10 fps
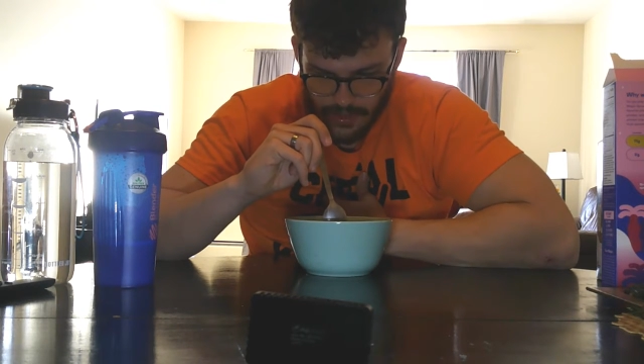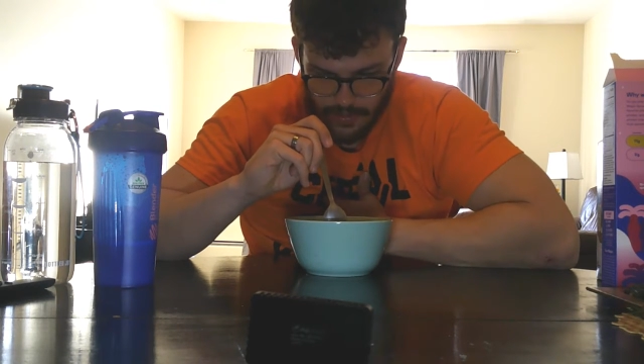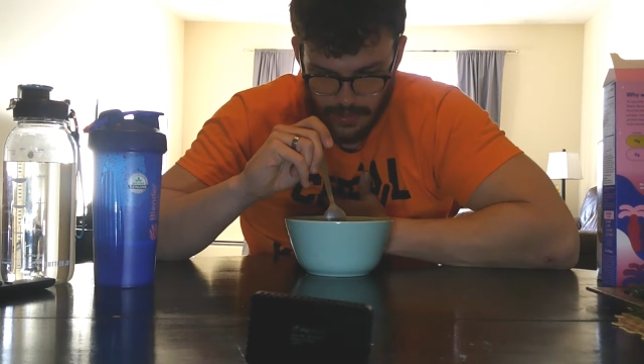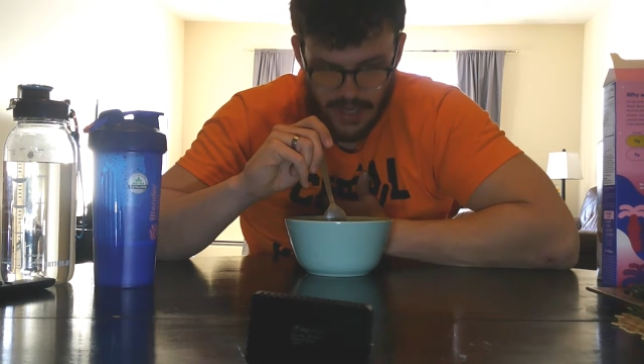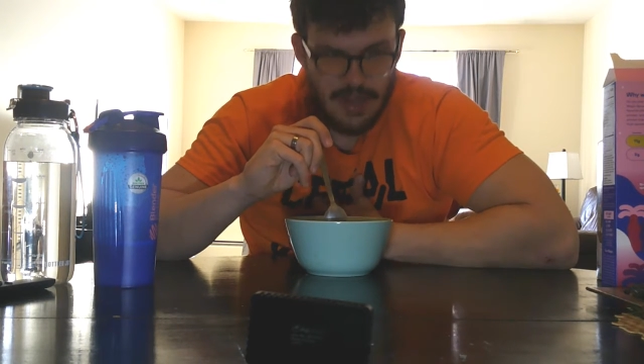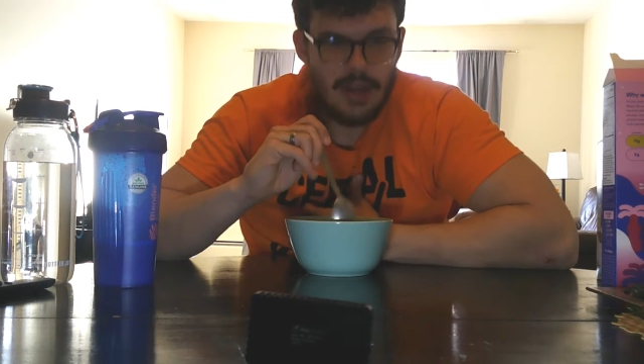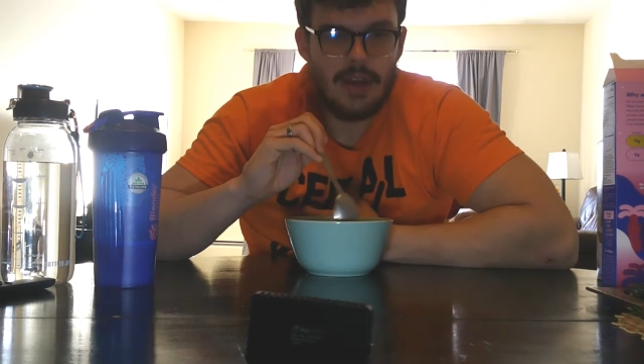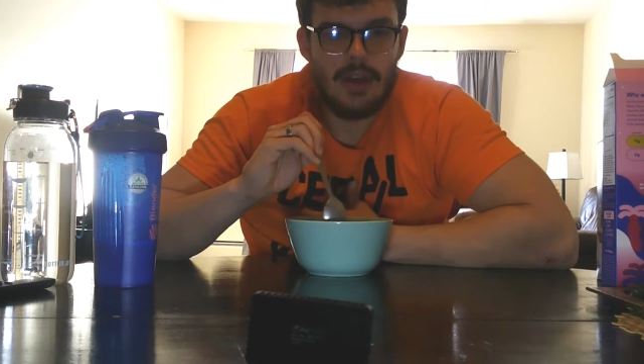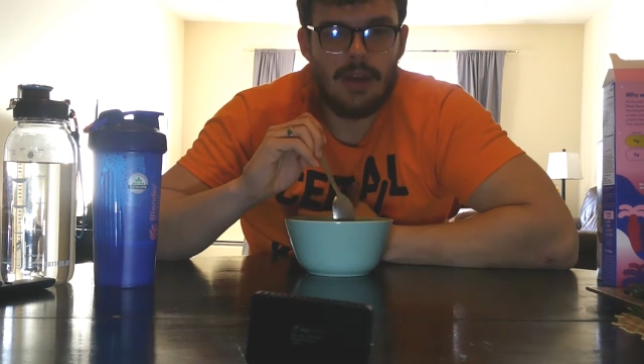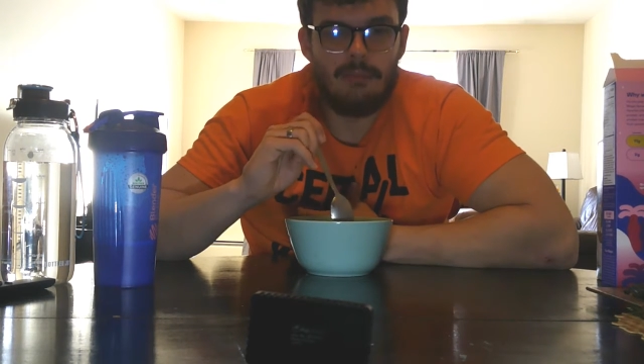but
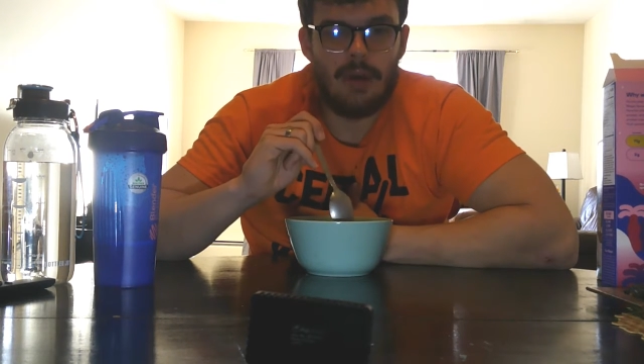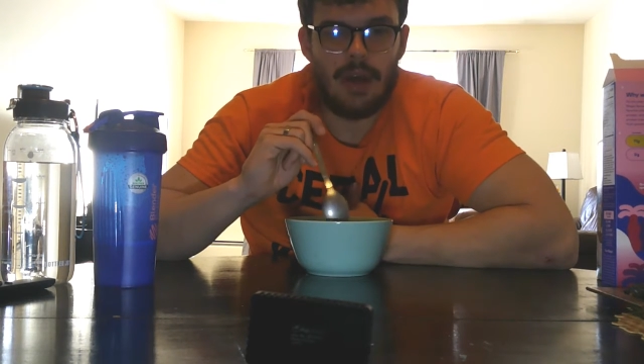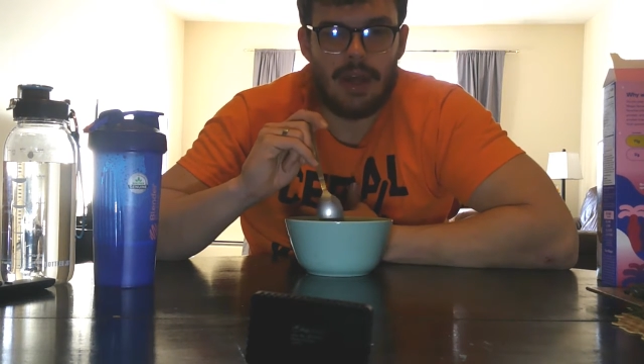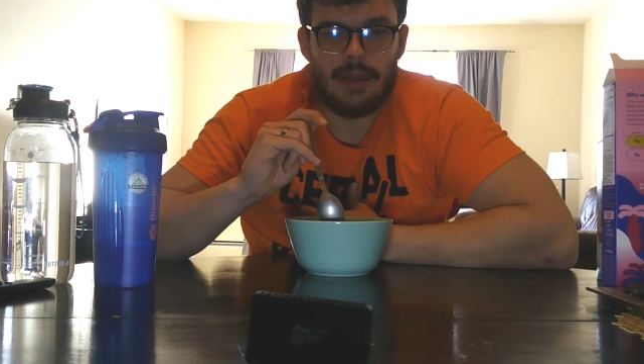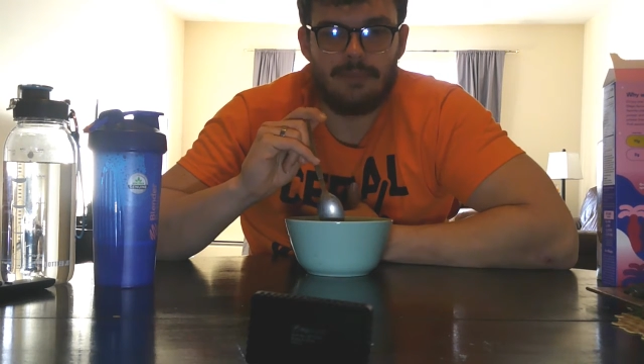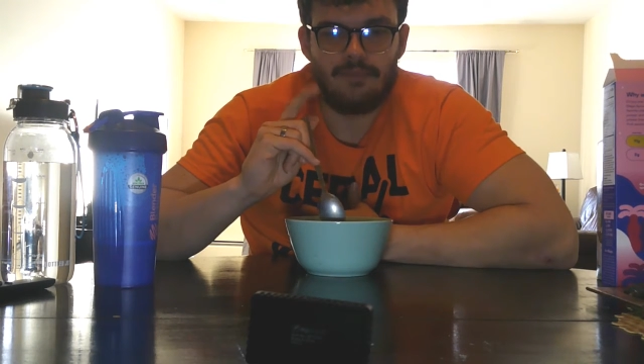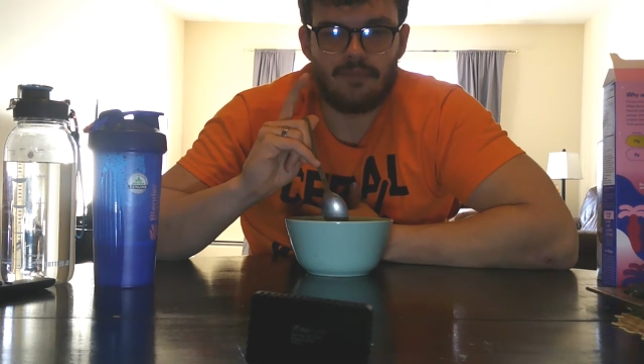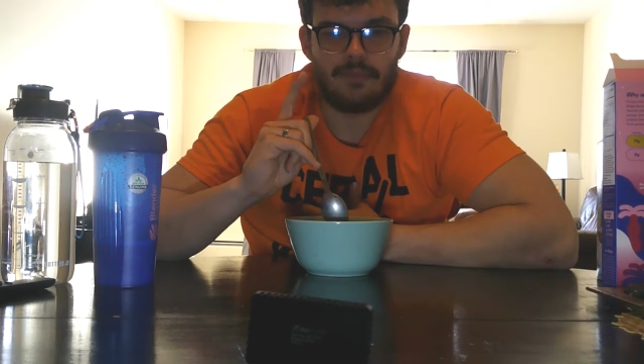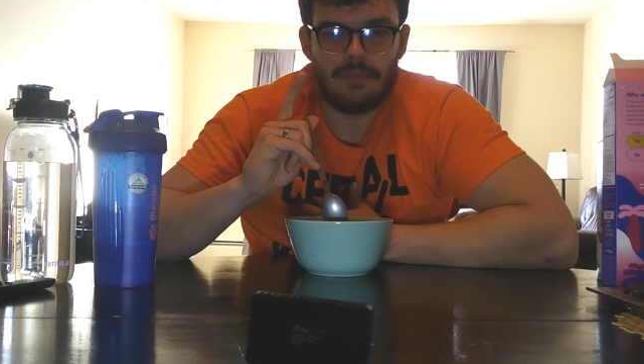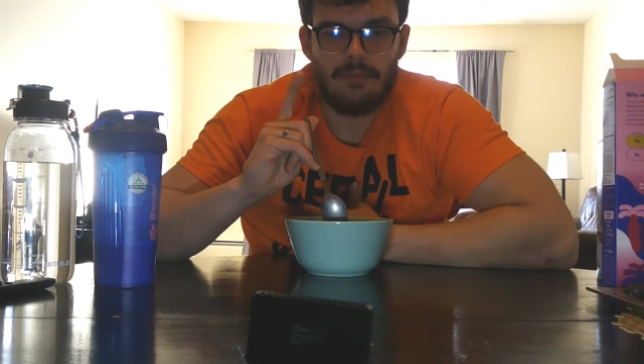my
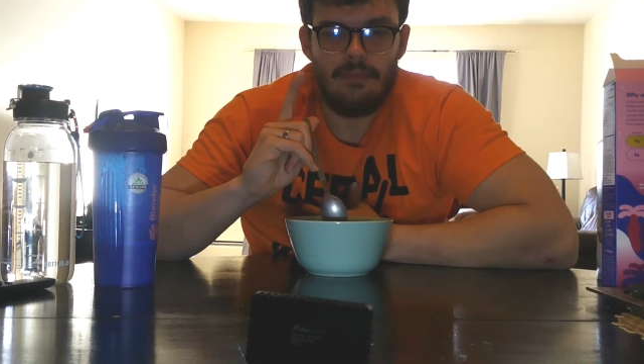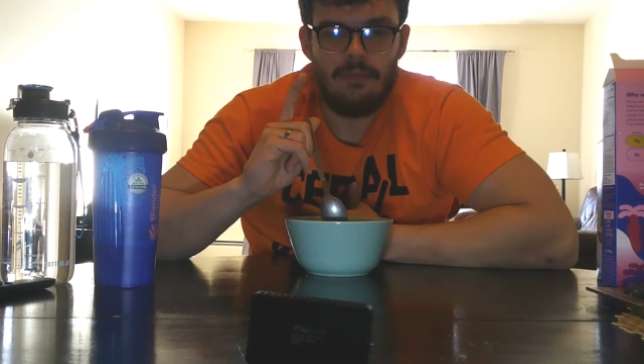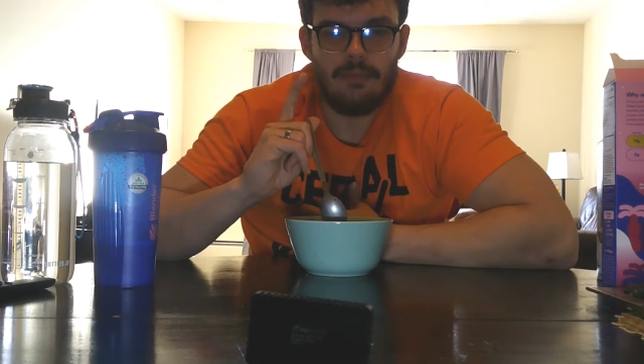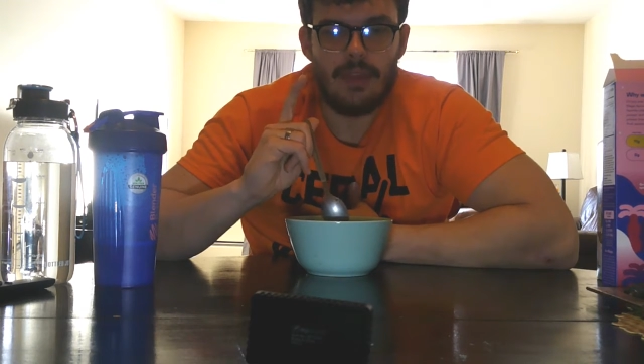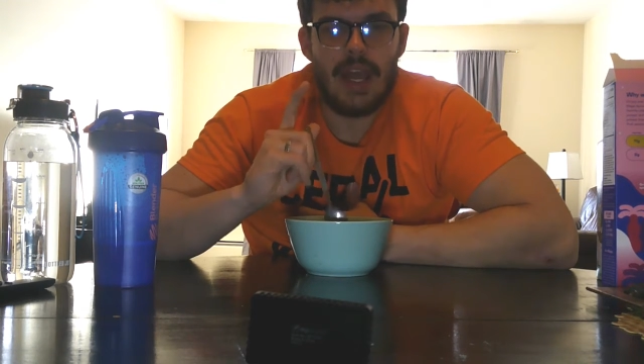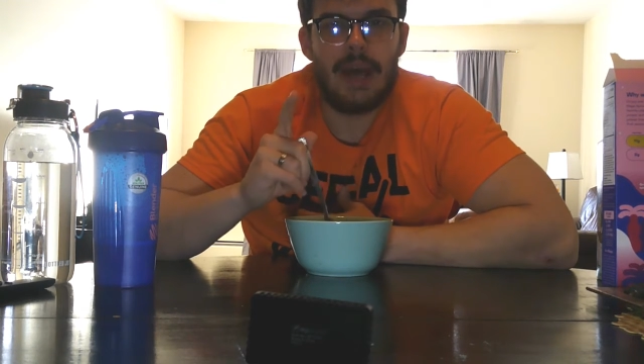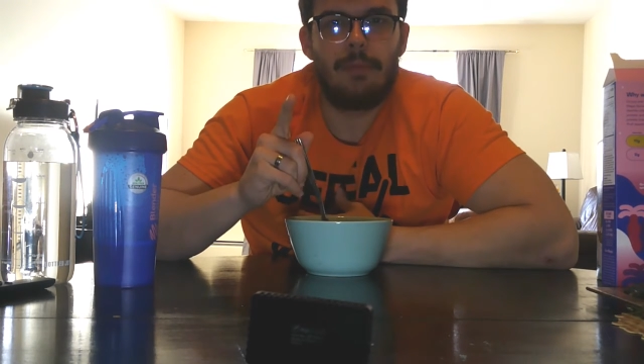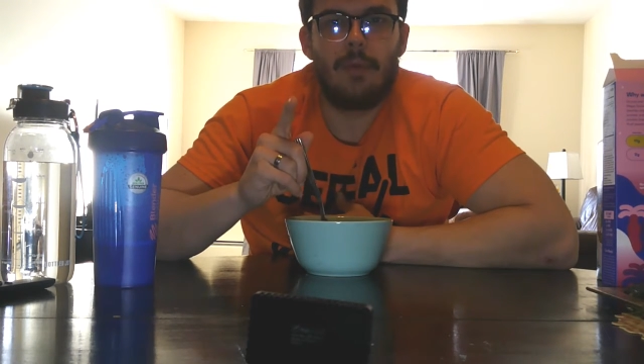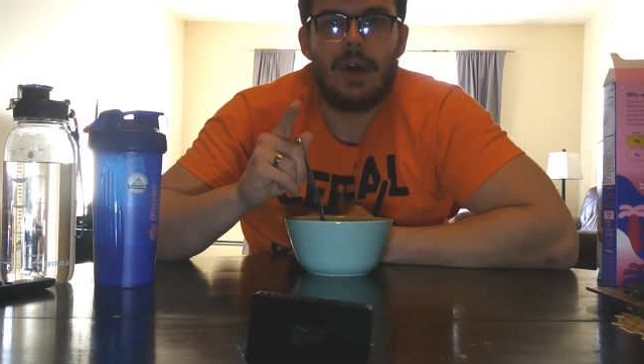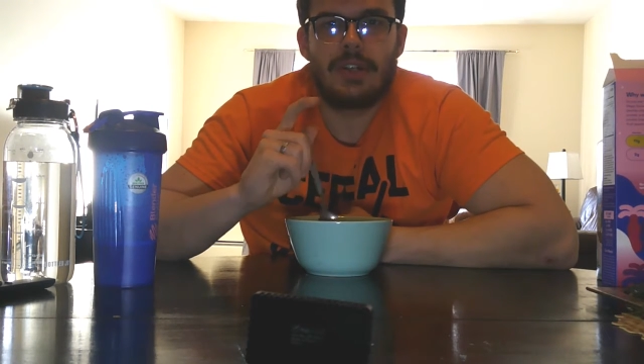
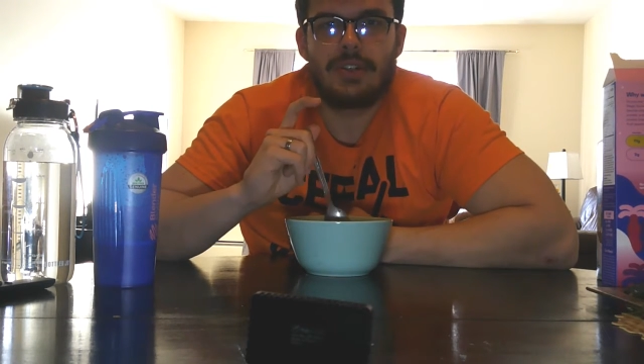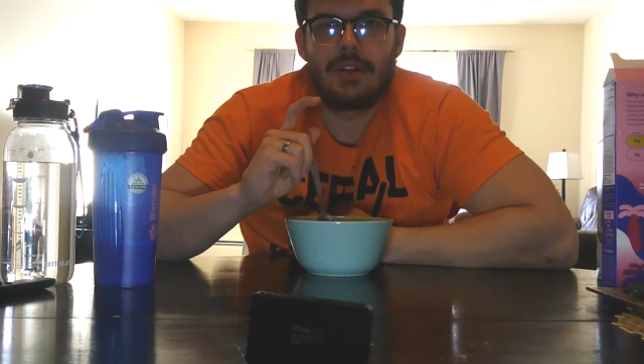Apple Watch